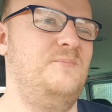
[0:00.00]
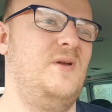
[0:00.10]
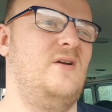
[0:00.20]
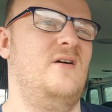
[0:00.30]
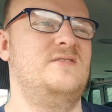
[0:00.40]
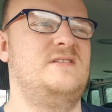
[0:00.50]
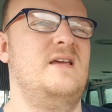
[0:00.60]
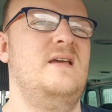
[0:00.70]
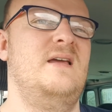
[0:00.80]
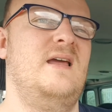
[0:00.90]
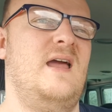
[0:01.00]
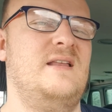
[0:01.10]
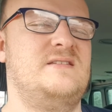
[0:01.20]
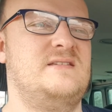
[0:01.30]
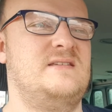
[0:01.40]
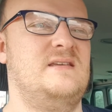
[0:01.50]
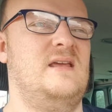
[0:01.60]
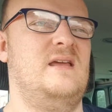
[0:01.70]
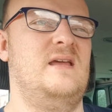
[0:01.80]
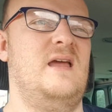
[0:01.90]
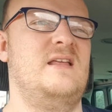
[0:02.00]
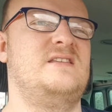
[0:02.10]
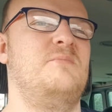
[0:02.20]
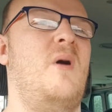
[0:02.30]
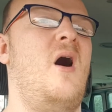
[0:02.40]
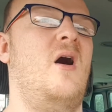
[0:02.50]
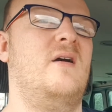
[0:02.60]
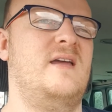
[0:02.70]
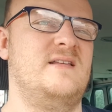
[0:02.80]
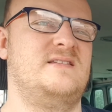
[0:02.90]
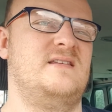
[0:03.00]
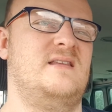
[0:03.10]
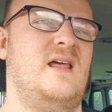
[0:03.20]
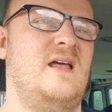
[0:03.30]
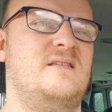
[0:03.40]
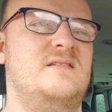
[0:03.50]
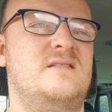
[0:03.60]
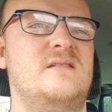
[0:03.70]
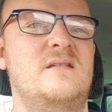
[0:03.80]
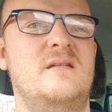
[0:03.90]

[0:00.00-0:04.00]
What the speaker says: because it's a market that...